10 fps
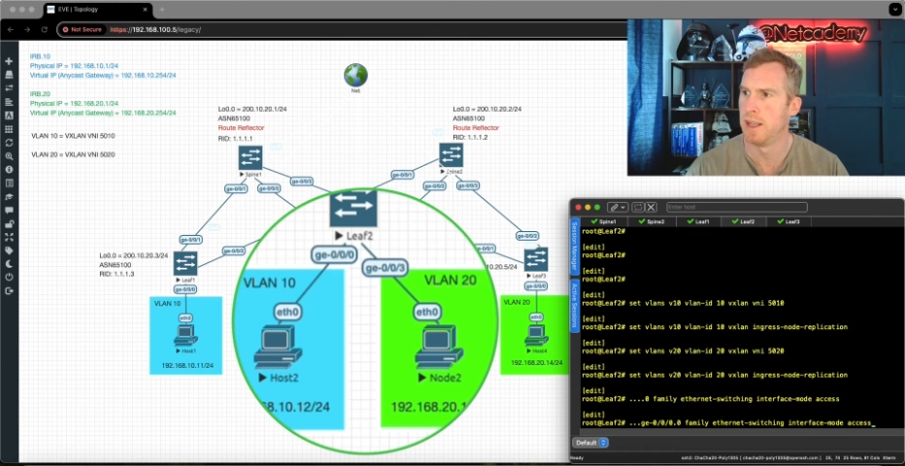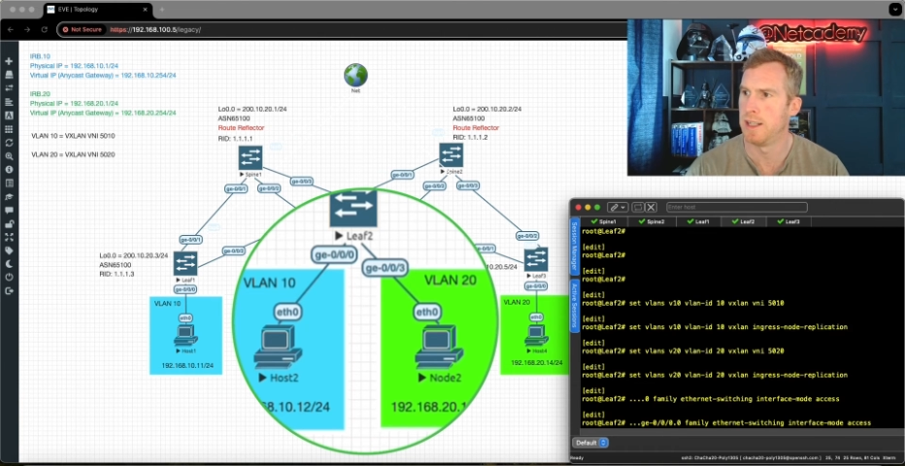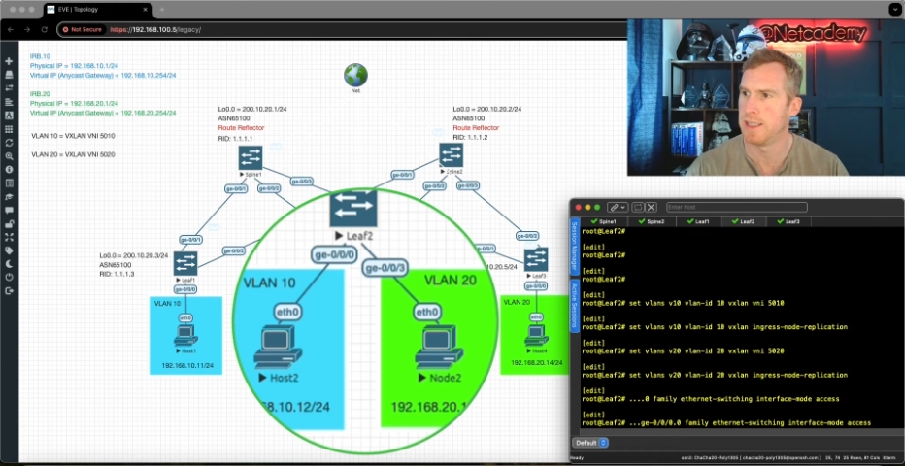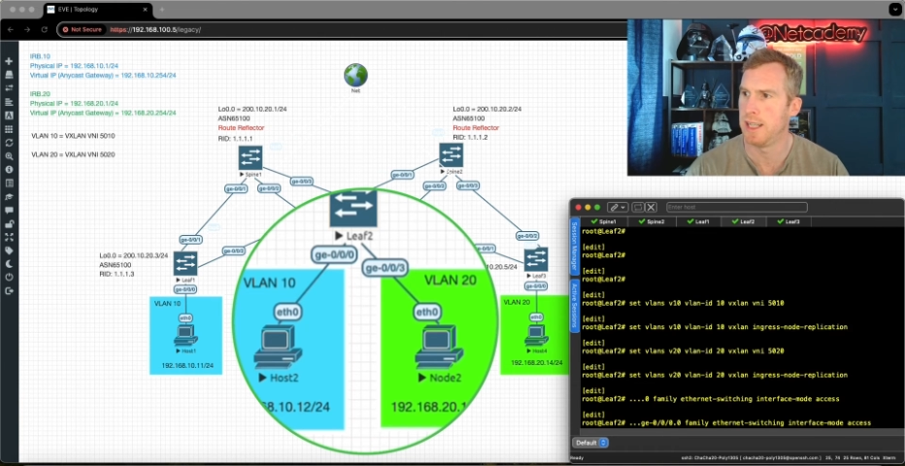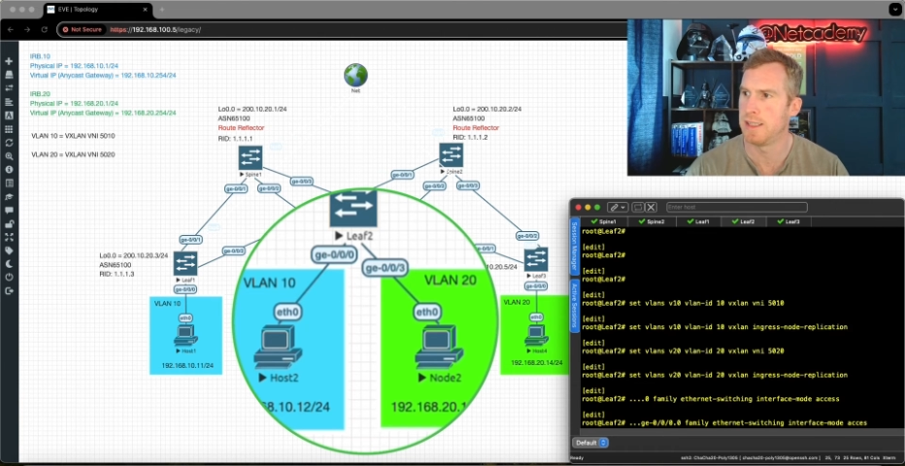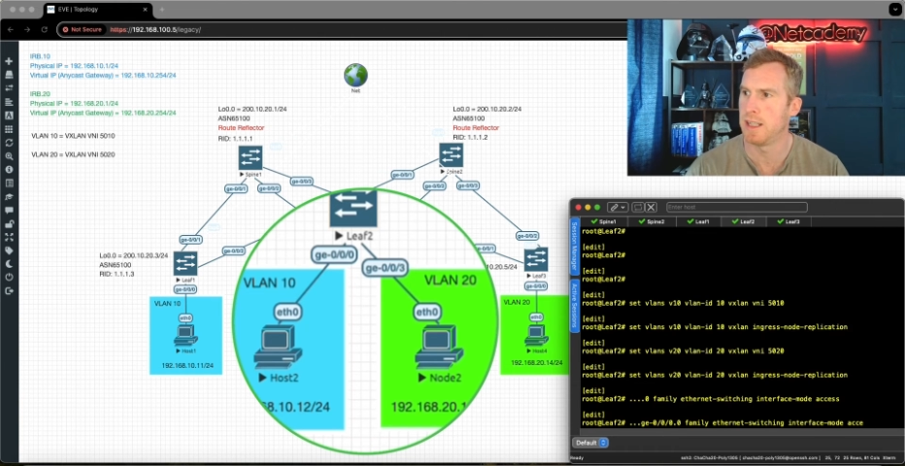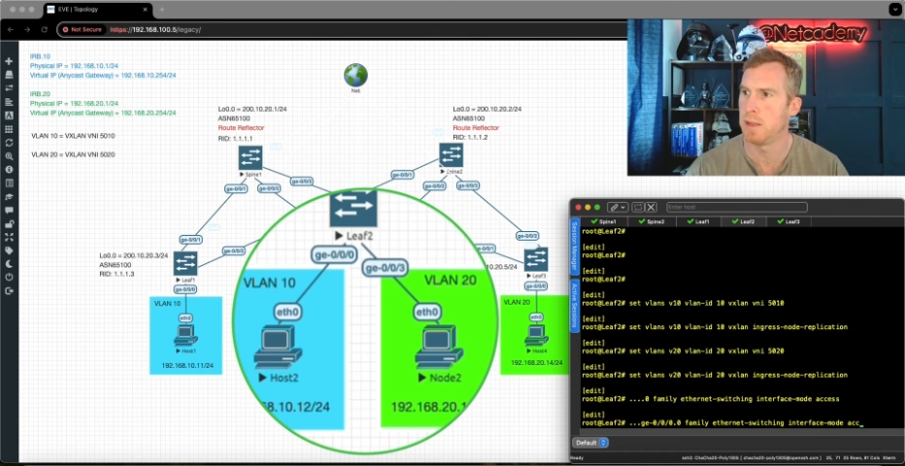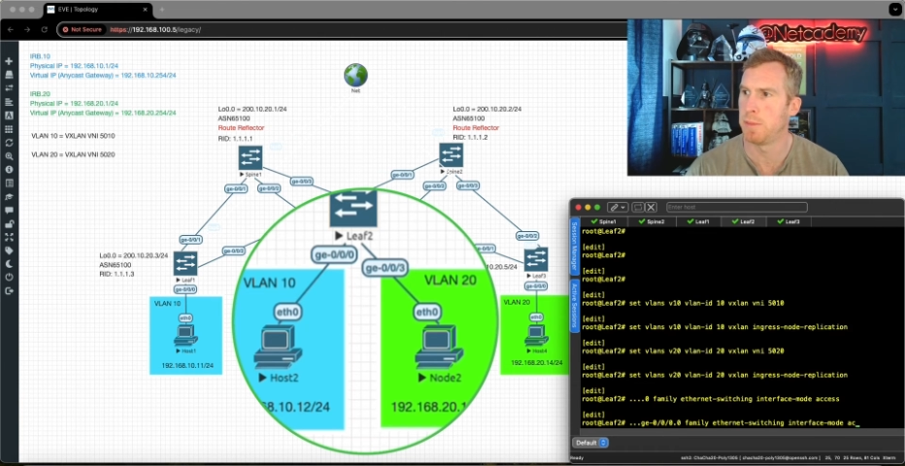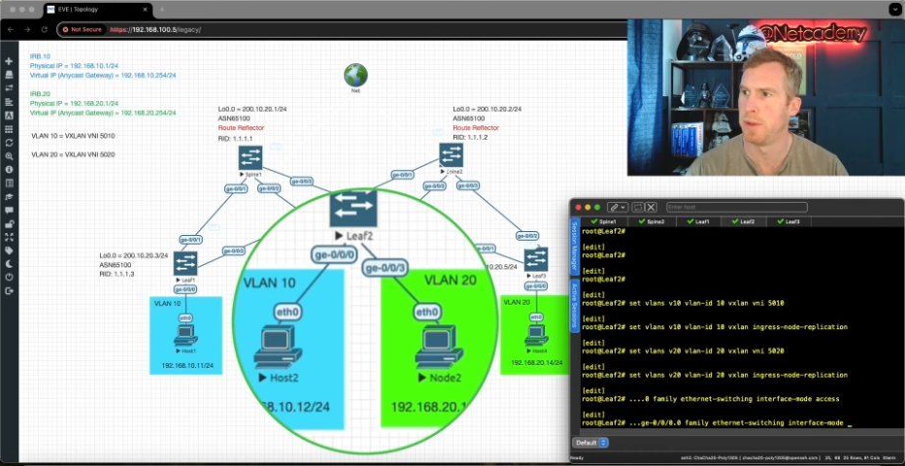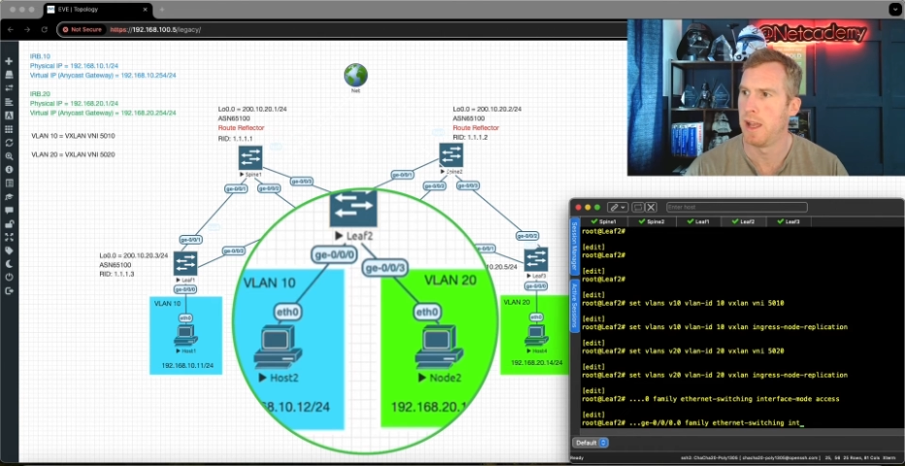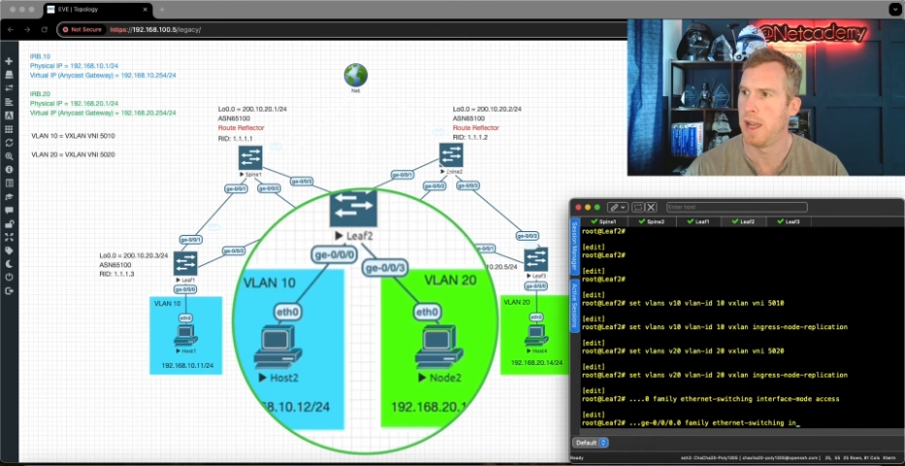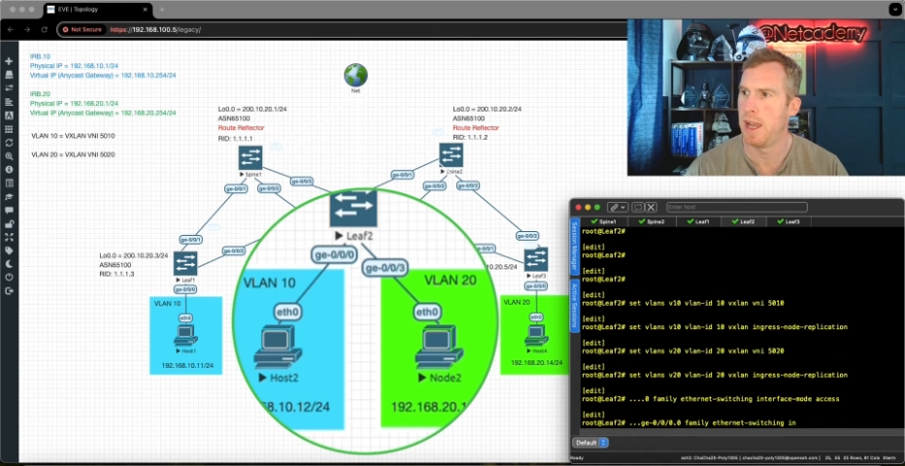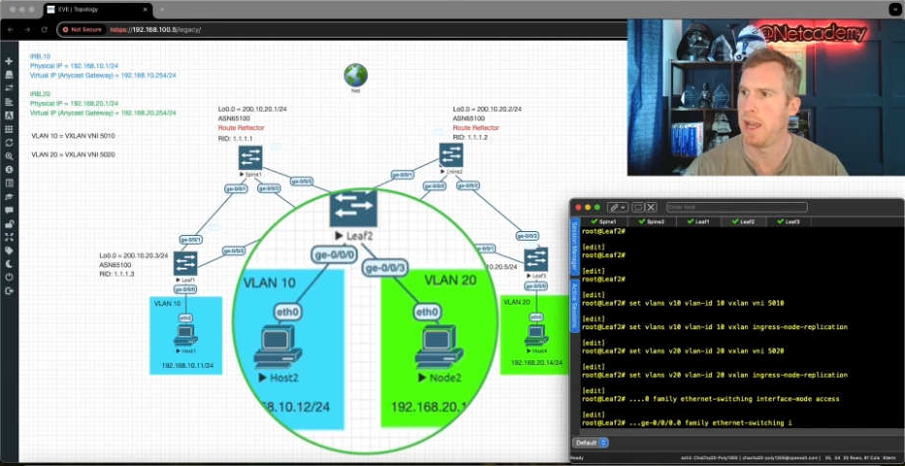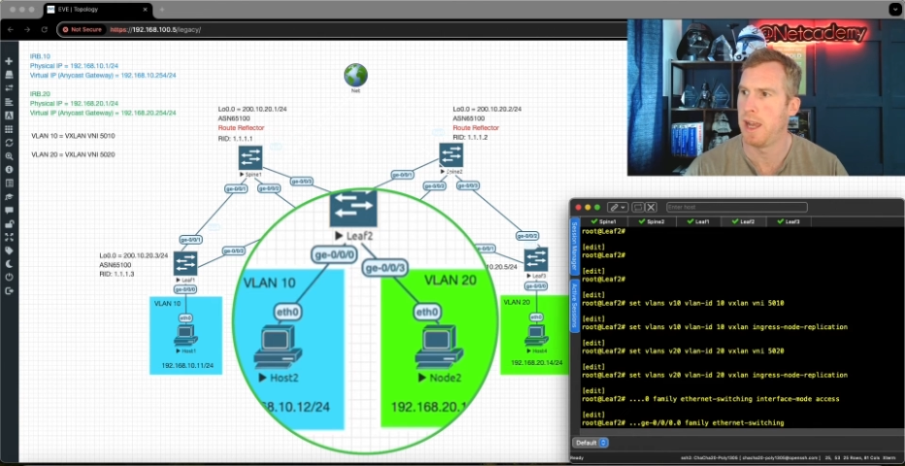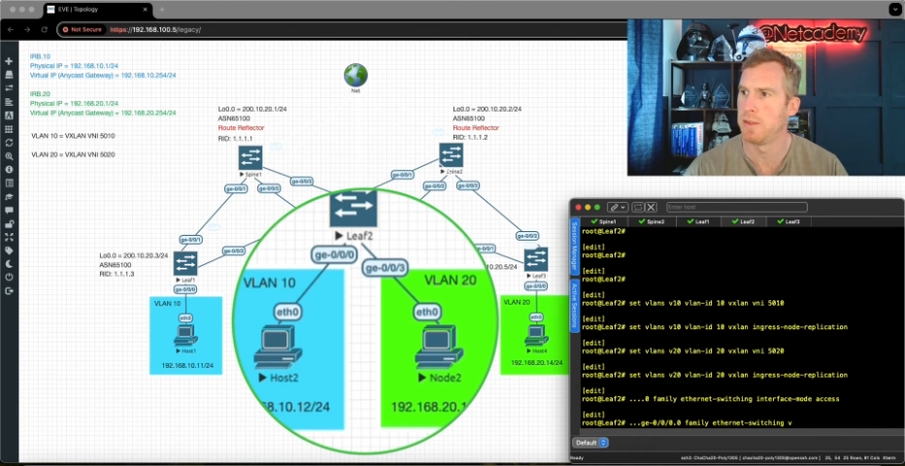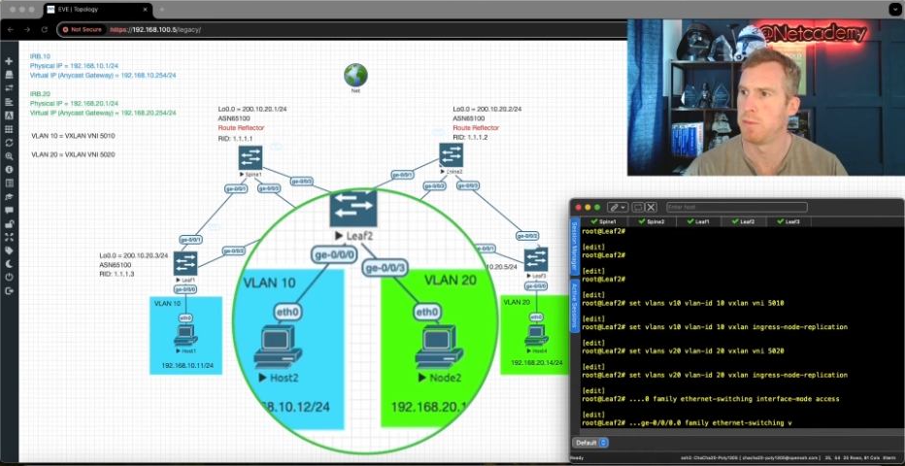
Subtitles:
Let's hit up and